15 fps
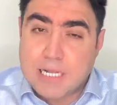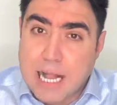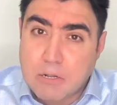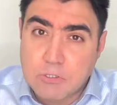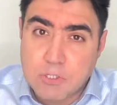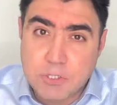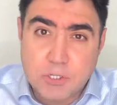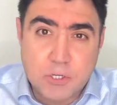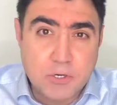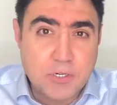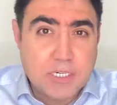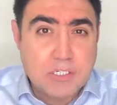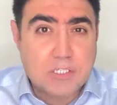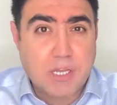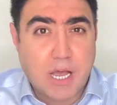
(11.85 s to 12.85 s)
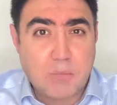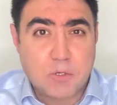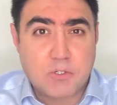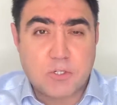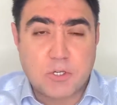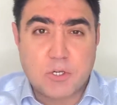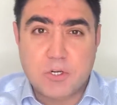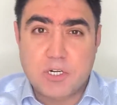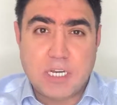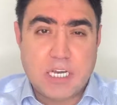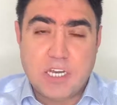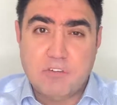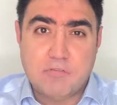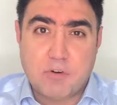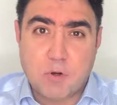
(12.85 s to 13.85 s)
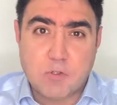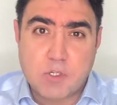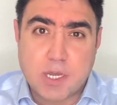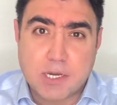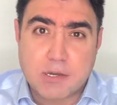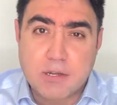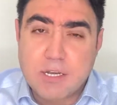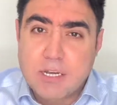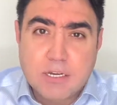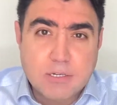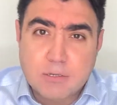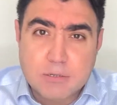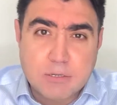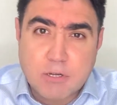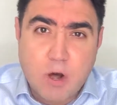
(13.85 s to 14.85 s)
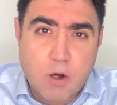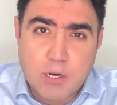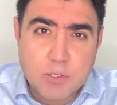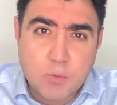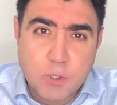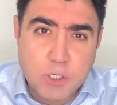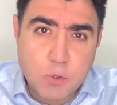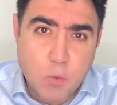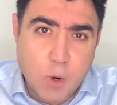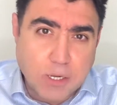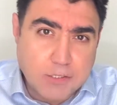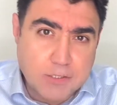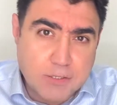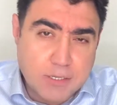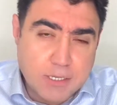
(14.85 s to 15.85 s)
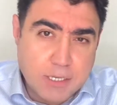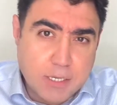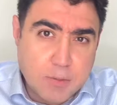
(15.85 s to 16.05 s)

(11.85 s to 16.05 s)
Cloud security, cybersecurity, infosec, call it what you want.